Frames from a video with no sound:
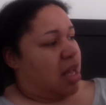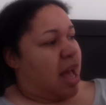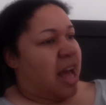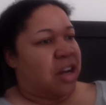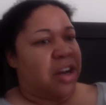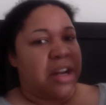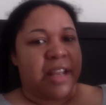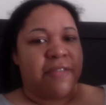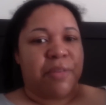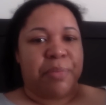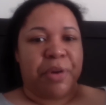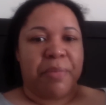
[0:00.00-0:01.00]
I couldn't
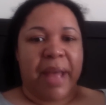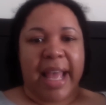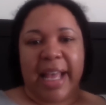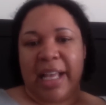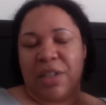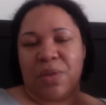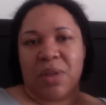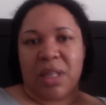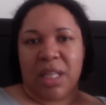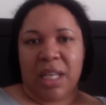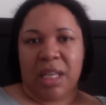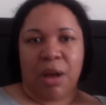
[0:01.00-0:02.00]
even put my hand on
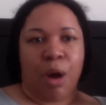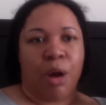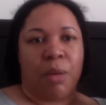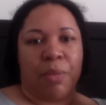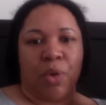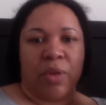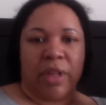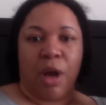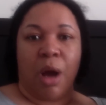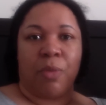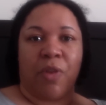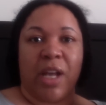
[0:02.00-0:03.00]
the
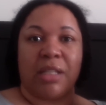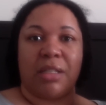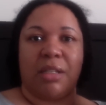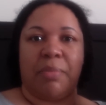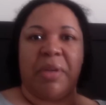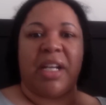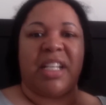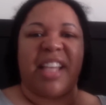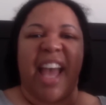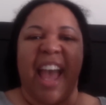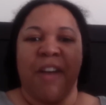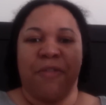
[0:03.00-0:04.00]
armrest, because
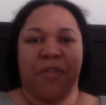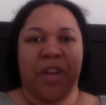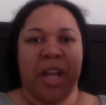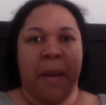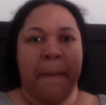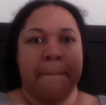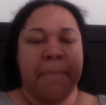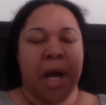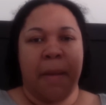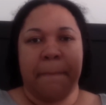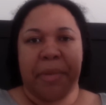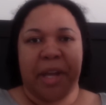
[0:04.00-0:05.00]
every
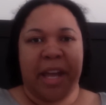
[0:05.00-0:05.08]
bump,